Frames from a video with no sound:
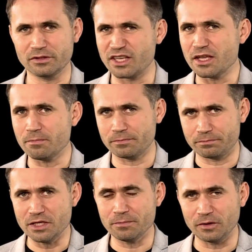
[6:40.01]
Key
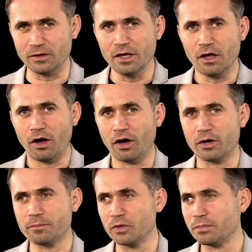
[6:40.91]
people
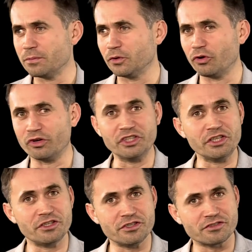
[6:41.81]
are the people who are
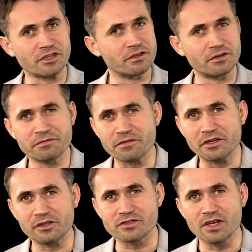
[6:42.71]
leaders in their
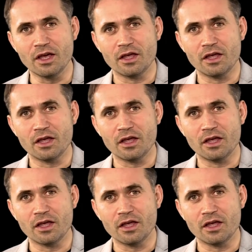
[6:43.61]
fields.